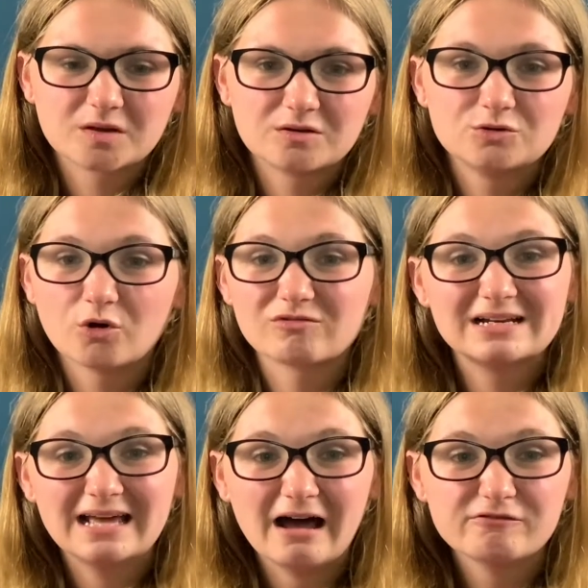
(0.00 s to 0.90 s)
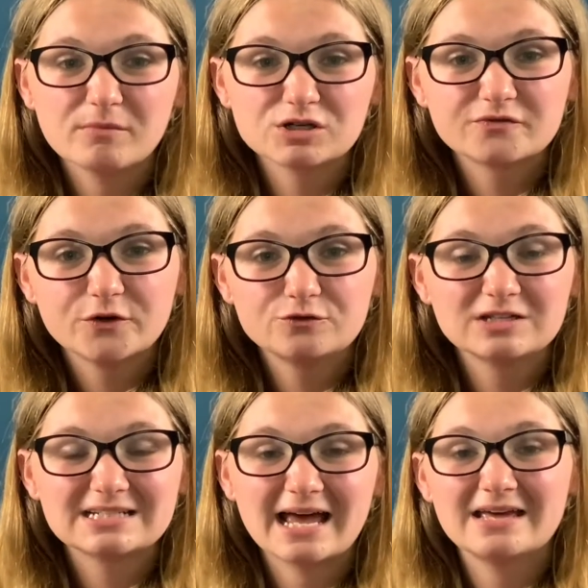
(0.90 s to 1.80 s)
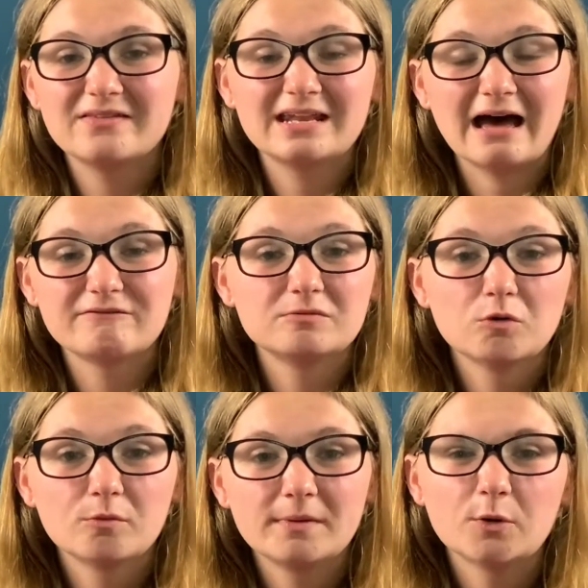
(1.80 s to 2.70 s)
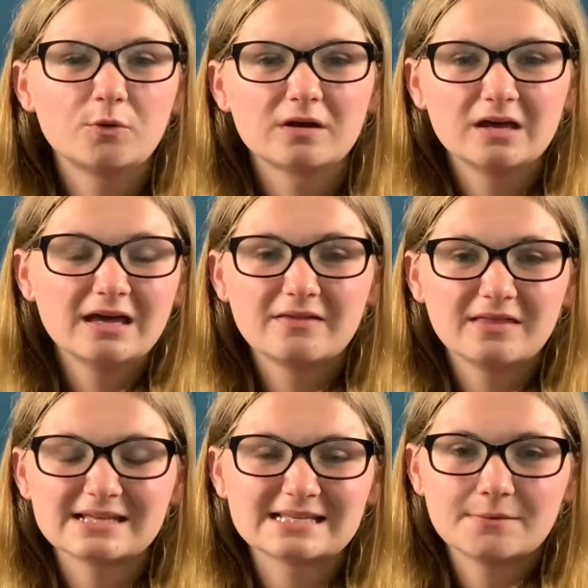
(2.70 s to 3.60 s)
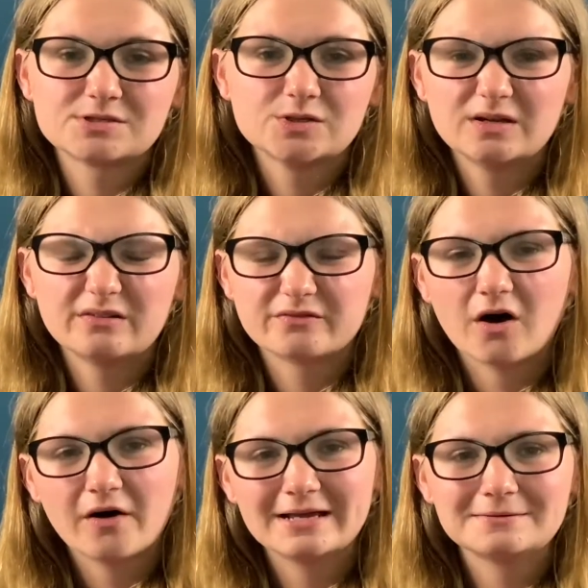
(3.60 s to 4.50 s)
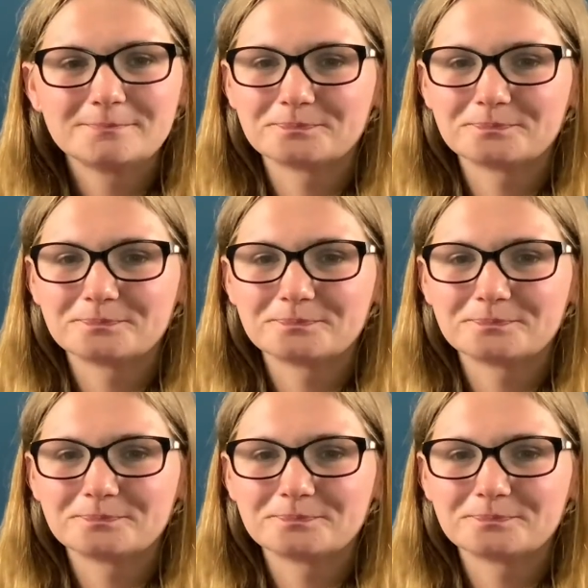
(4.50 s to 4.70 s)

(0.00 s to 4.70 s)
not really have much food that day and then having more milk. That's absolutely fine.